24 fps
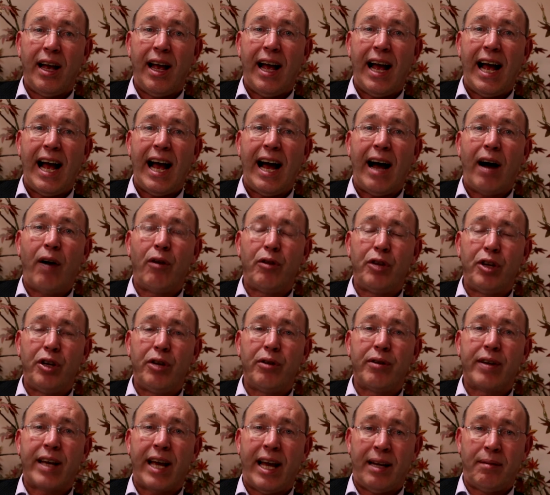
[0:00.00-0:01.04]
how you
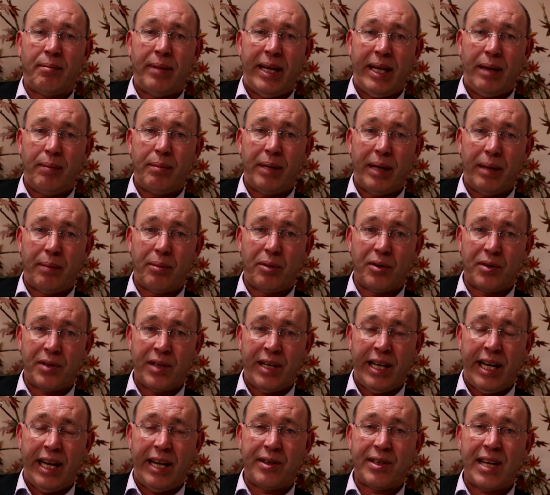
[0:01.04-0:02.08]
can meet people's
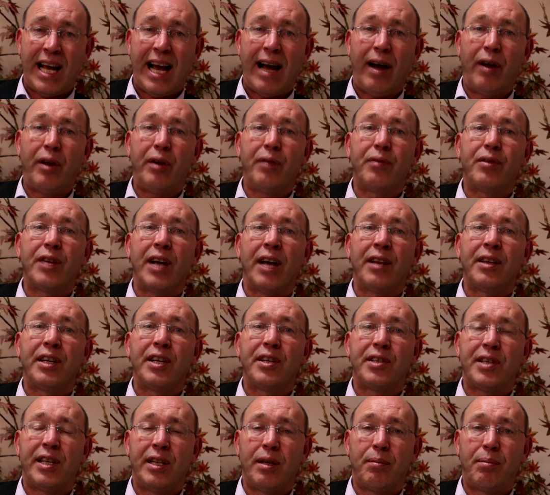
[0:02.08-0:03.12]
needs, how you've done
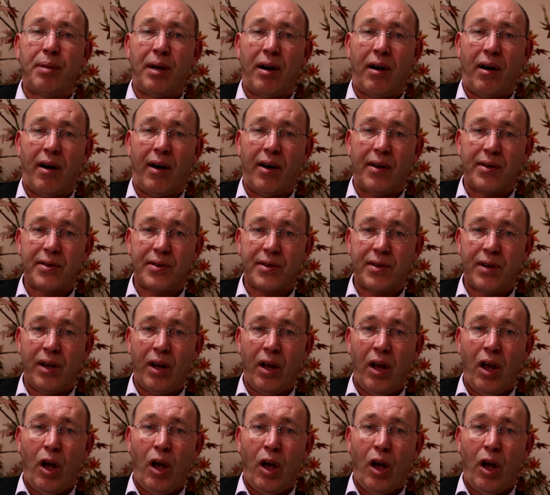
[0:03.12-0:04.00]
this in the past.